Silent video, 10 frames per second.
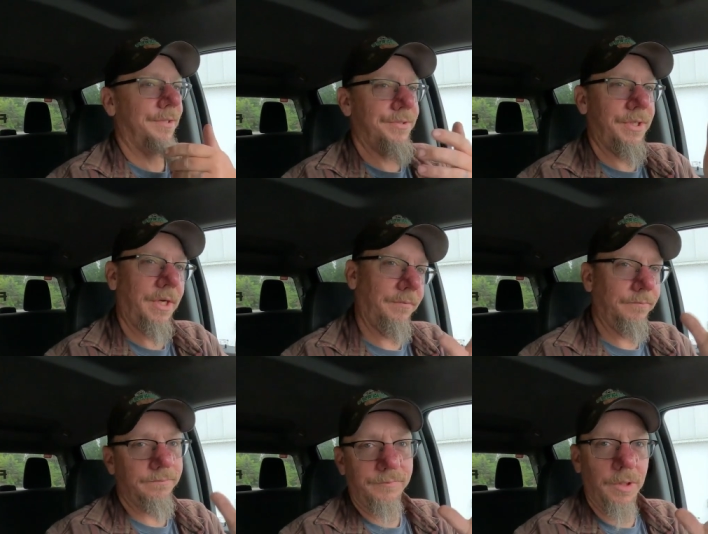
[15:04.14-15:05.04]
it set up
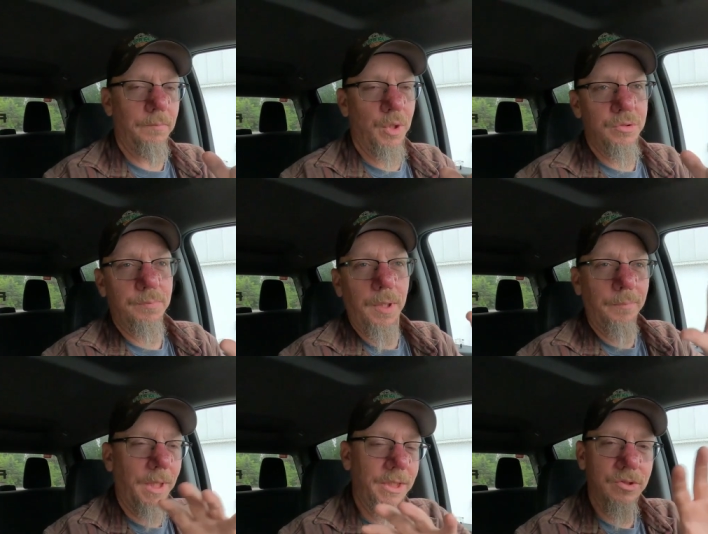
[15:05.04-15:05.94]
for the most
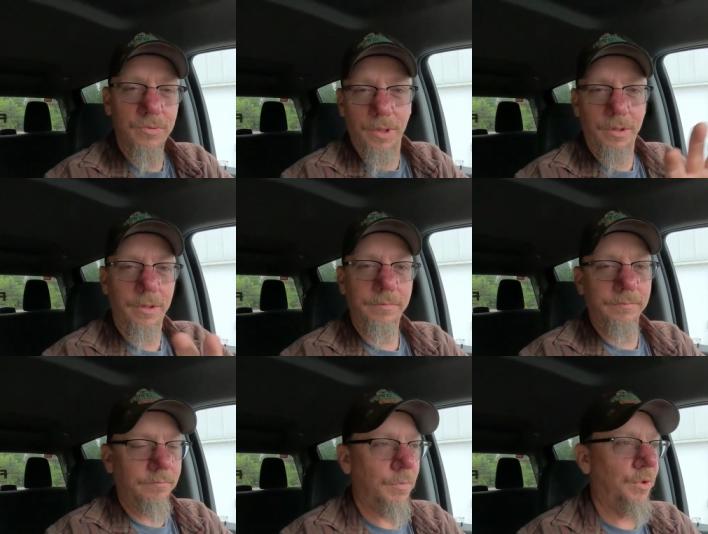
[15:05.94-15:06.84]
part, but I just want to
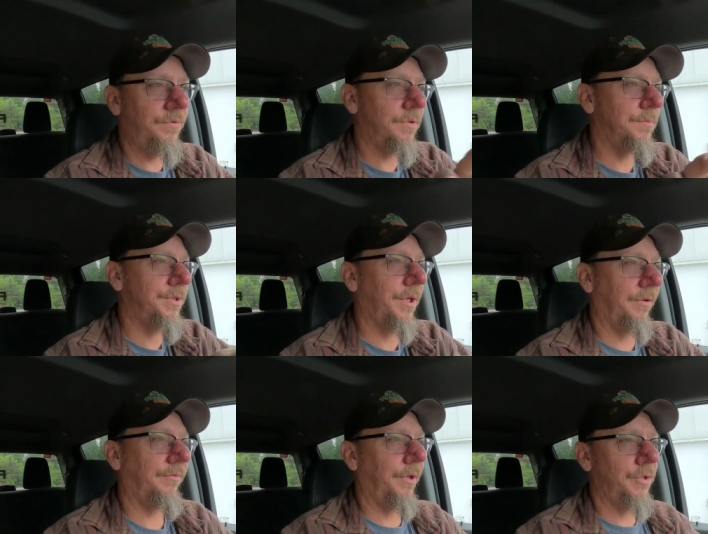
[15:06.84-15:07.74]
move some
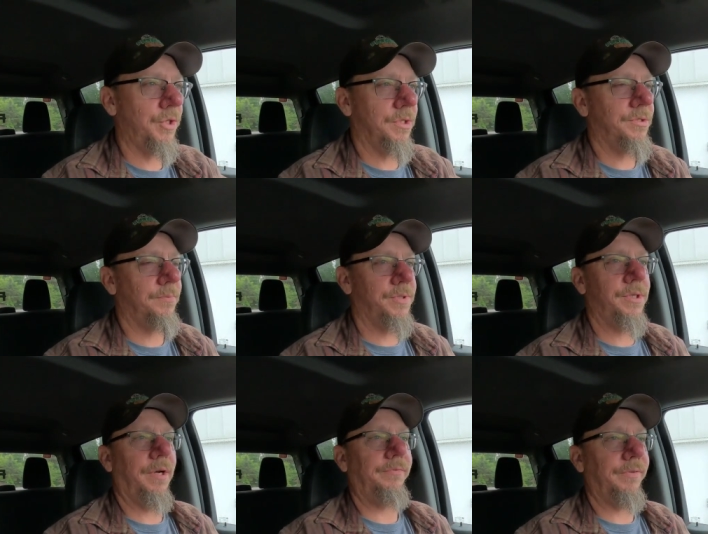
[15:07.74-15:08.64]
stuff and adjust some
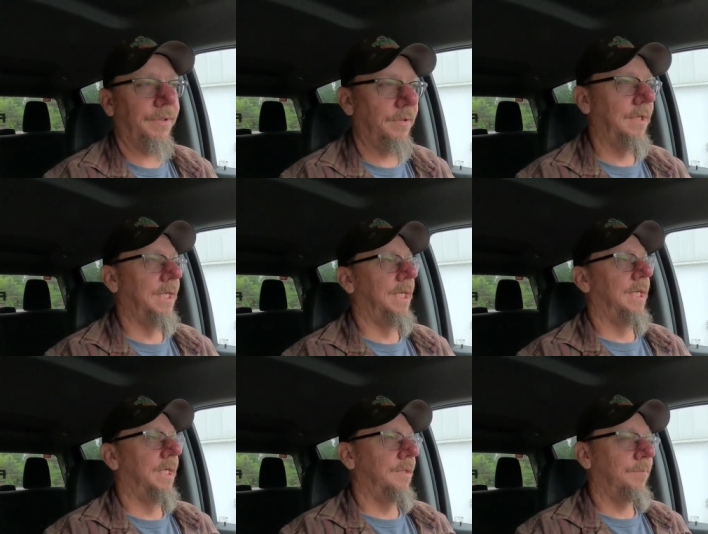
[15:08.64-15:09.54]
stuff, and
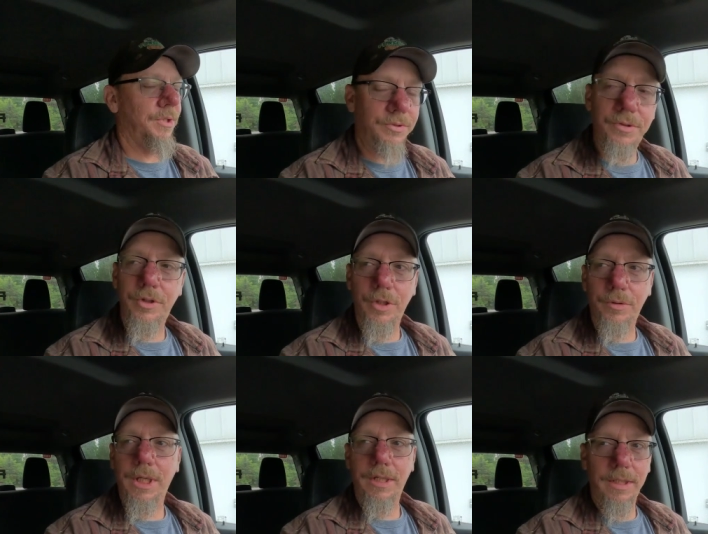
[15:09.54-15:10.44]
my studio
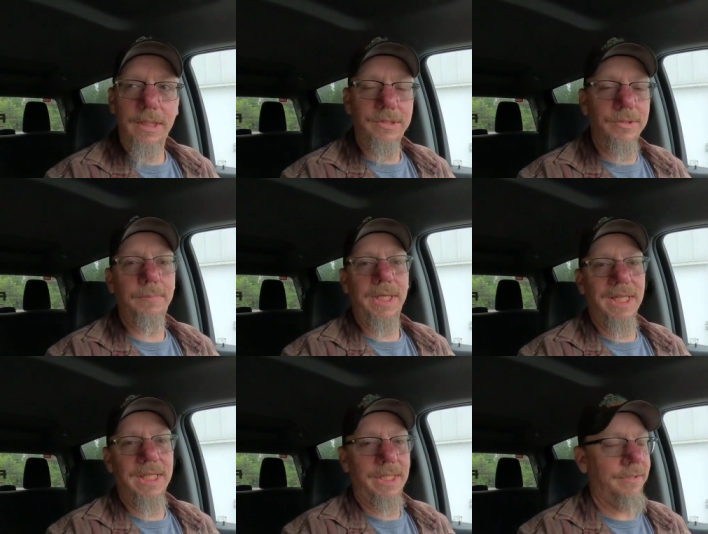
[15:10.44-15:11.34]
kind of needs to be
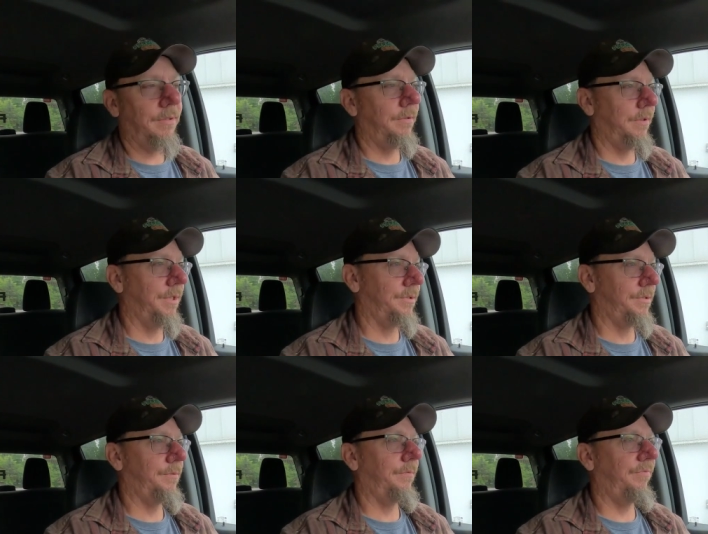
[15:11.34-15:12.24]
cleaned.
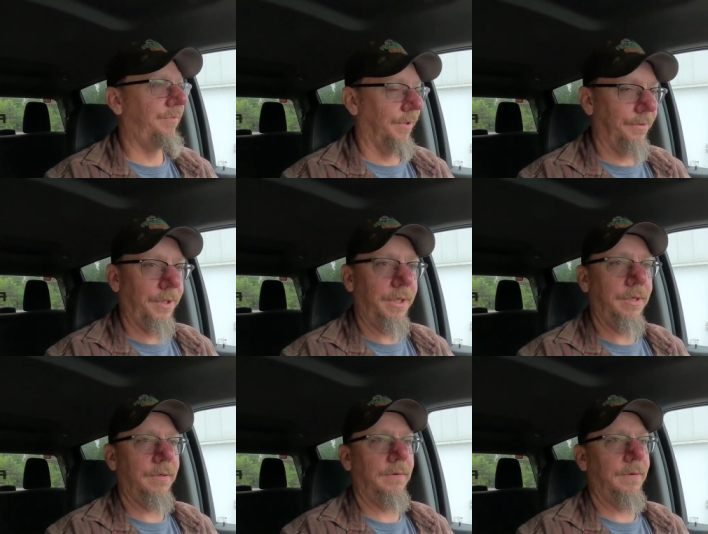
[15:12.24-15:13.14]
It's filthy,
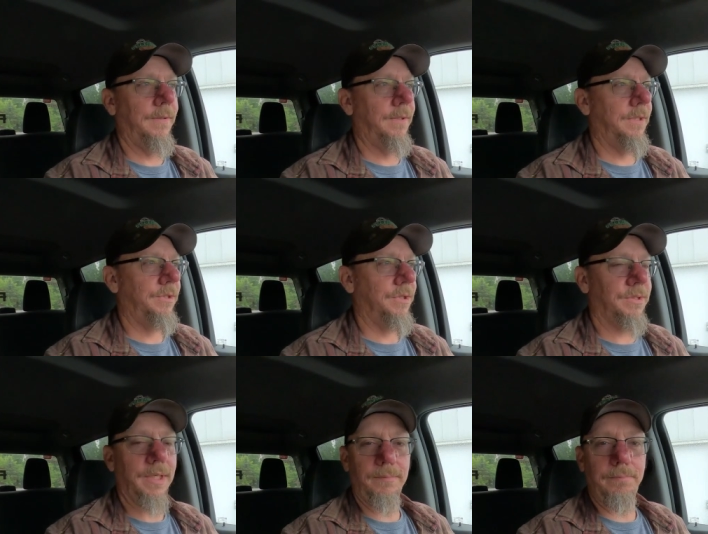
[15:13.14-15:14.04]

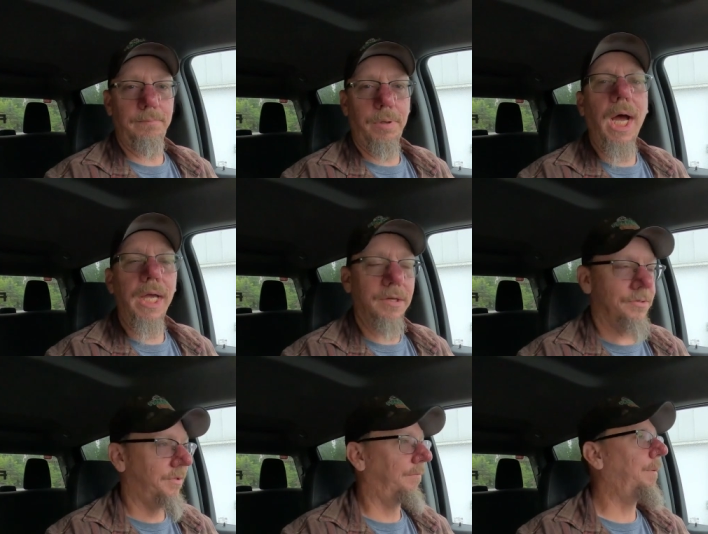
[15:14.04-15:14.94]
just like
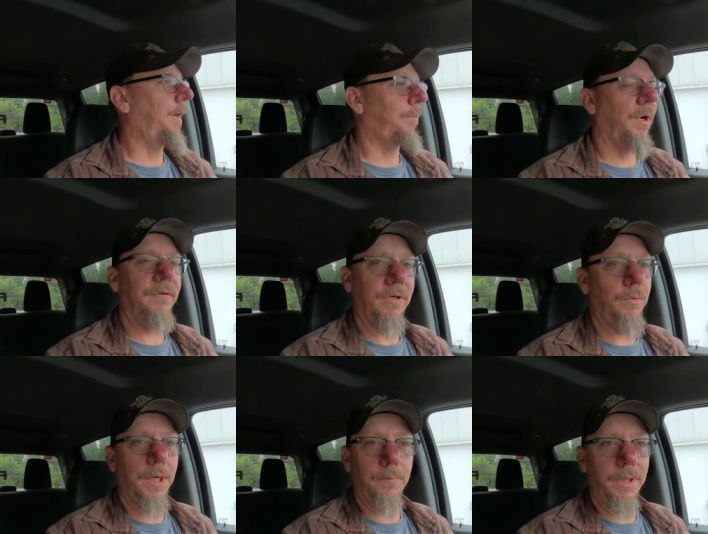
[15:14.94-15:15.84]
piles of paper
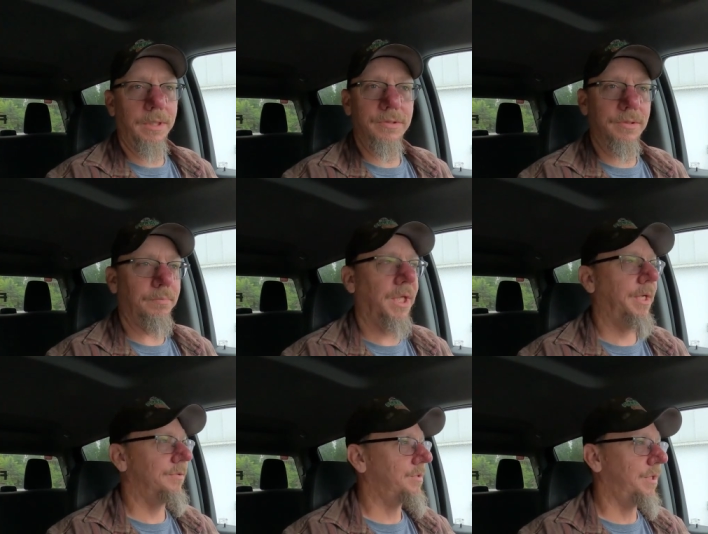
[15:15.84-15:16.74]
everywhere because of
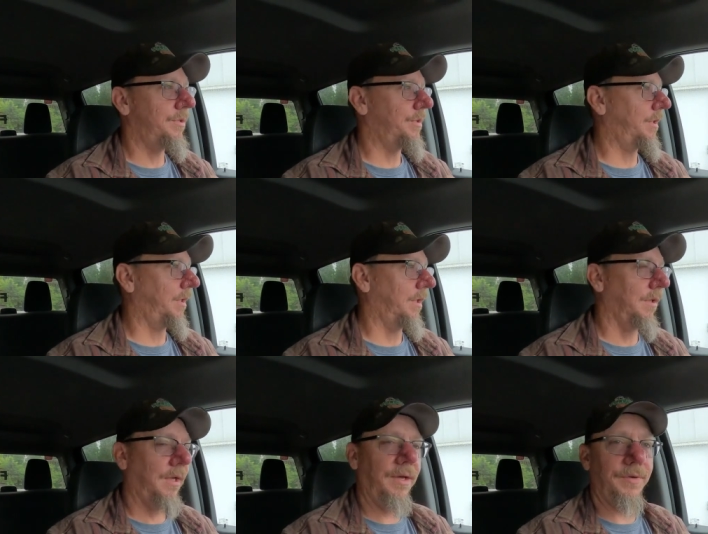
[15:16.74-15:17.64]
planting season
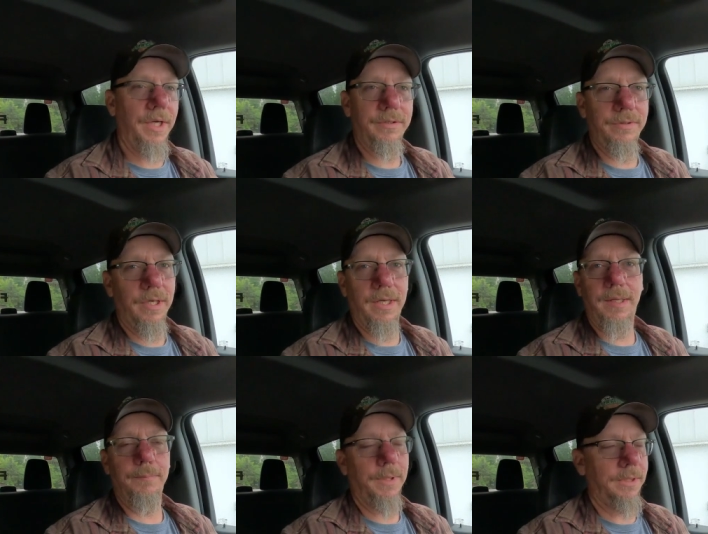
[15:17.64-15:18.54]
and haven't had
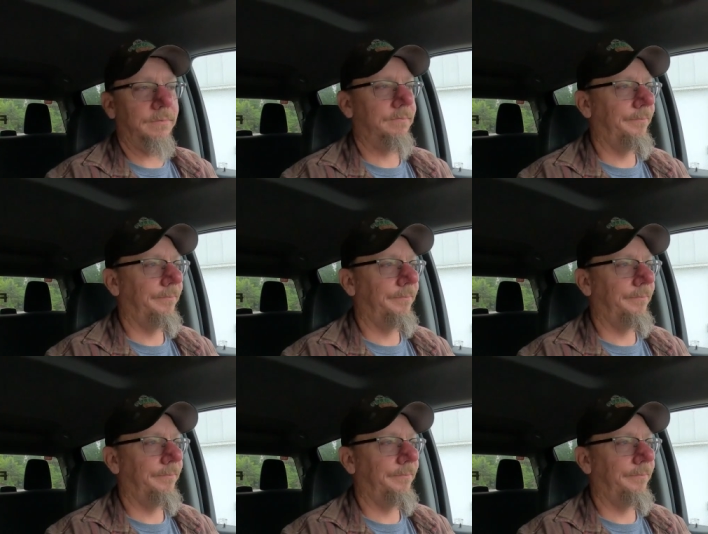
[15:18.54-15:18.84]
time, and